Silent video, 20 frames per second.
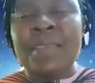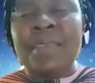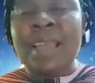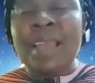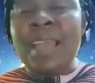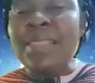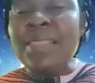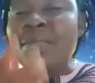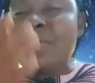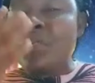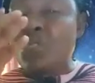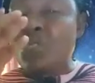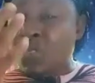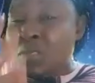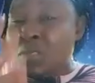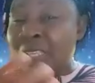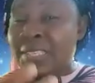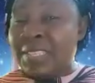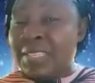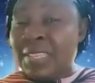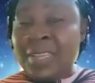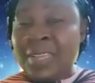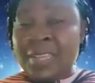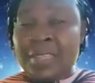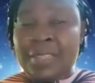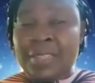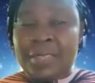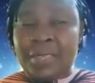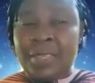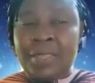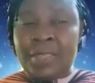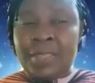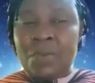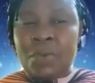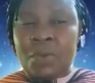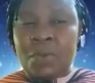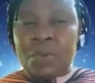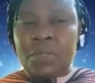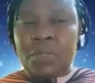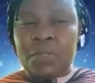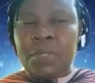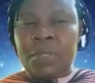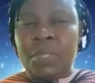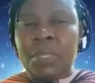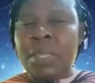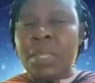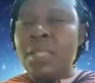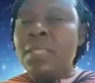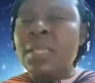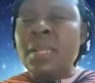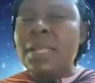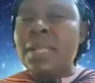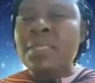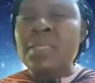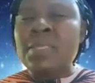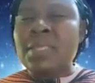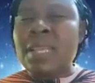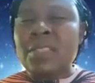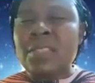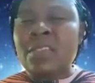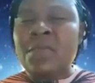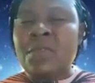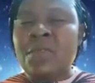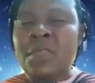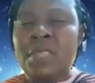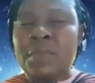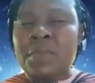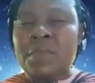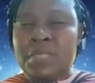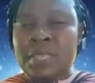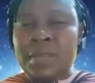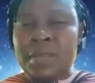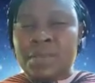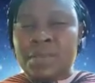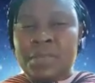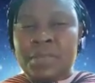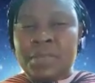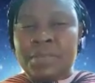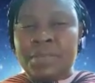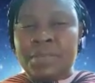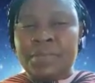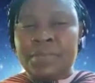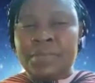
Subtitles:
And through this, they can change the world. They can stand up for themselves.